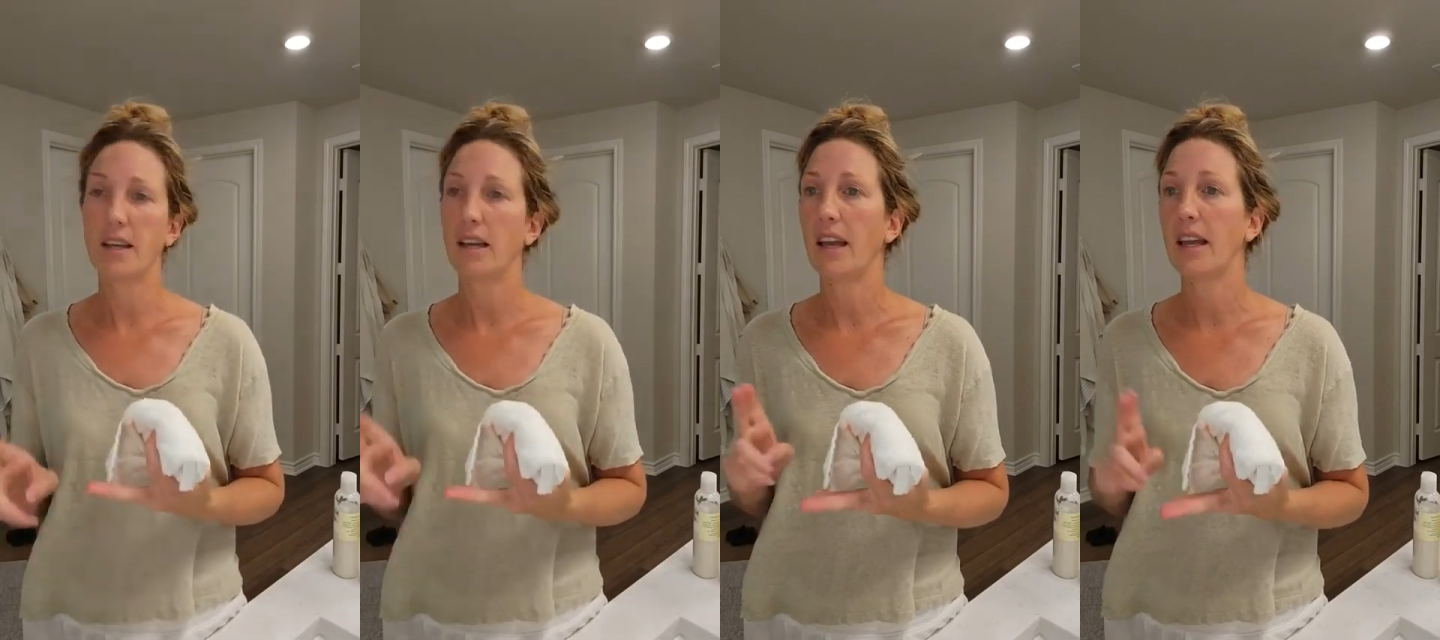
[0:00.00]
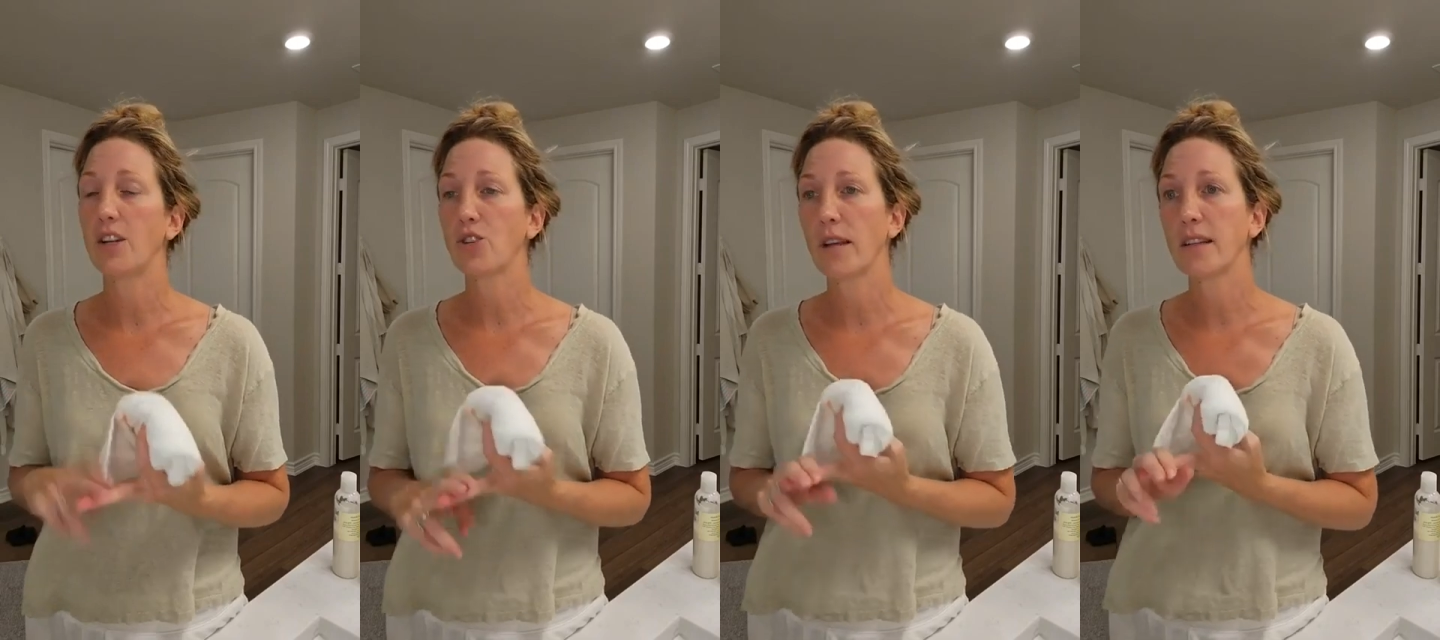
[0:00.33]
and a
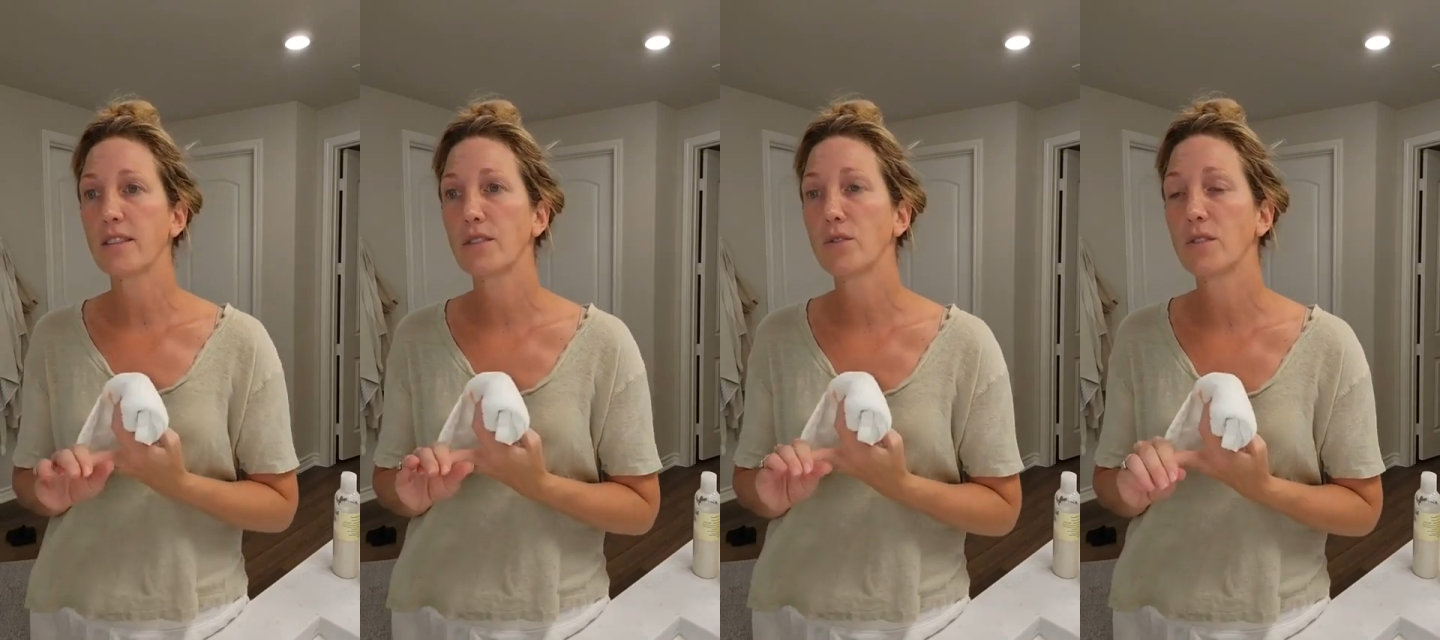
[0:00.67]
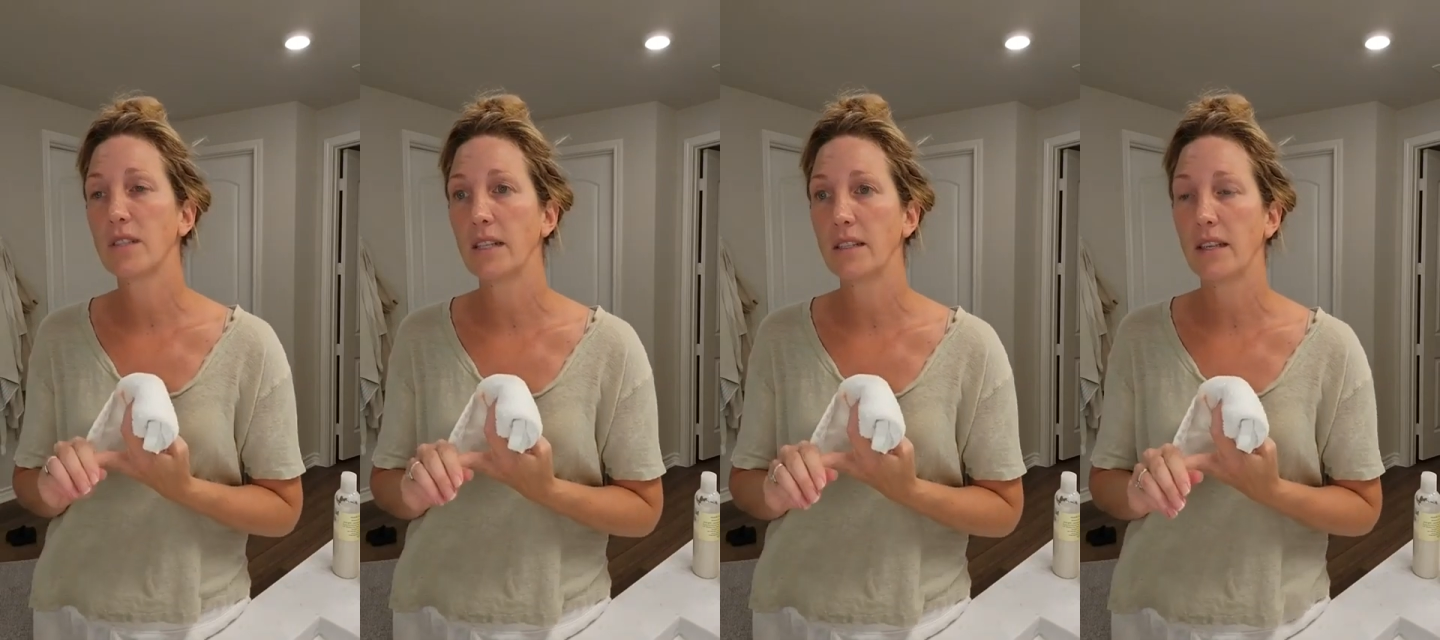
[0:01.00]

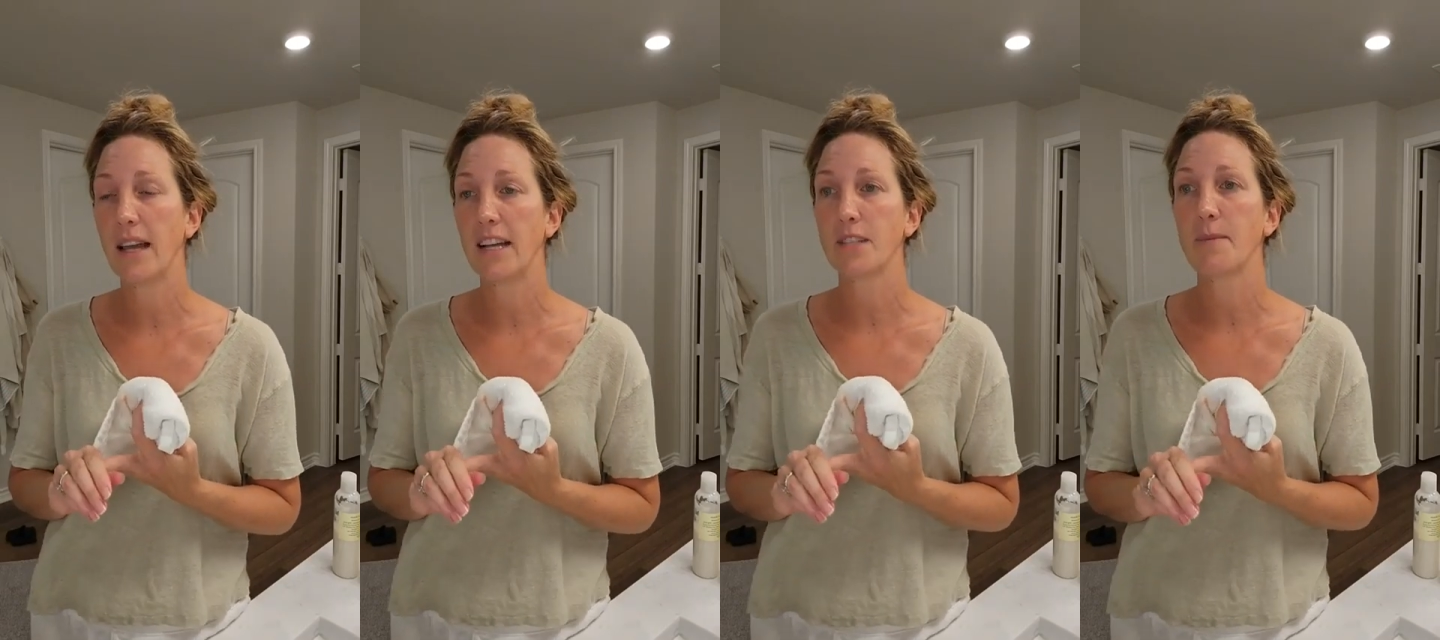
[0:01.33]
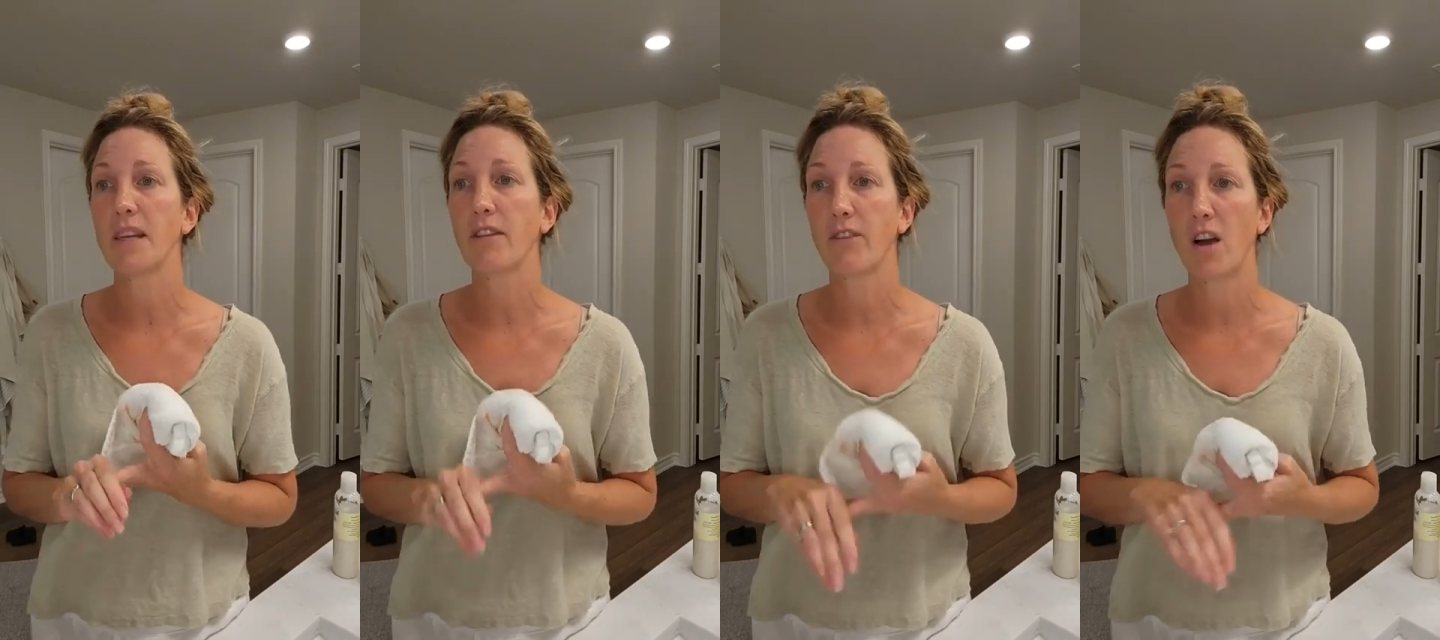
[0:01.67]
translucent
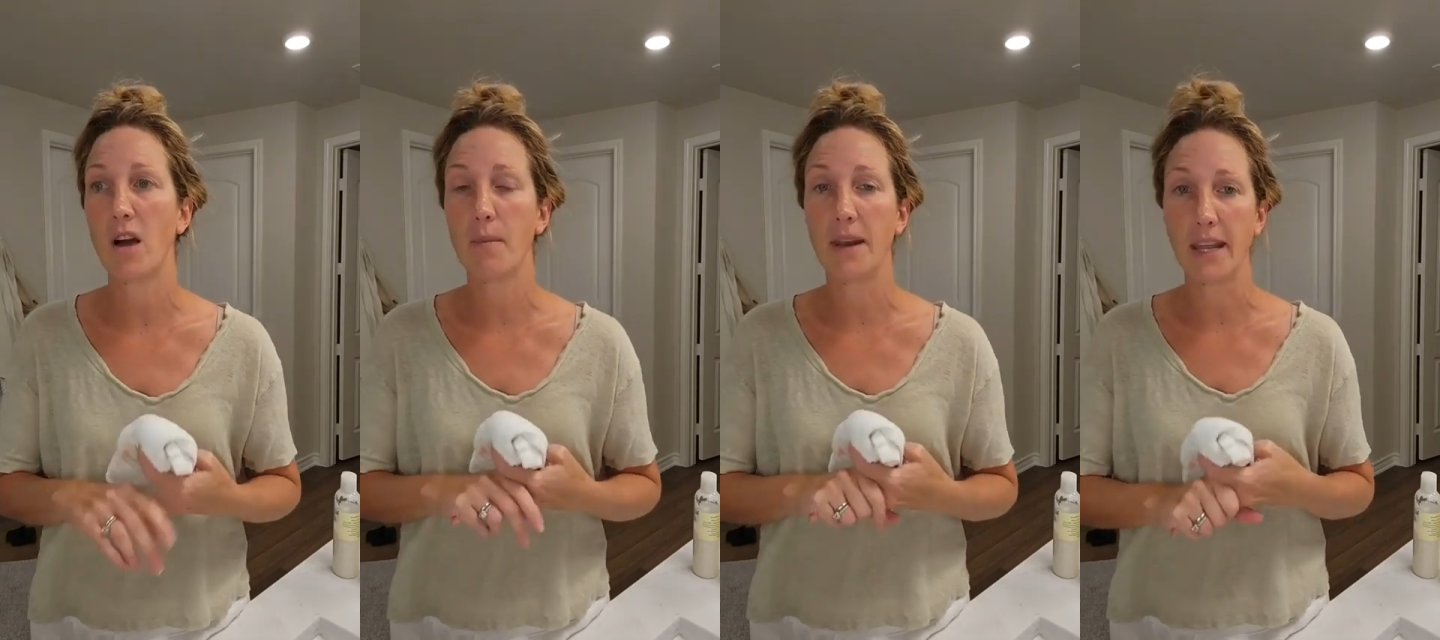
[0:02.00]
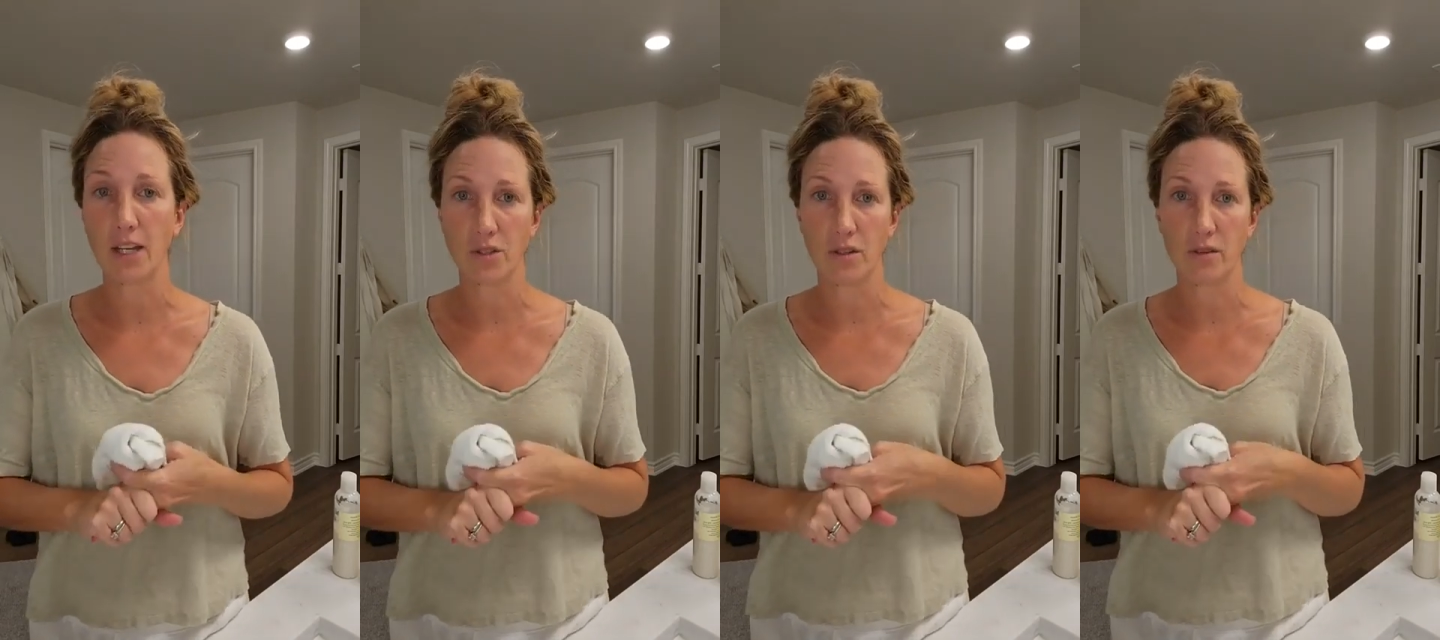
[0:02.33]
SPF combination.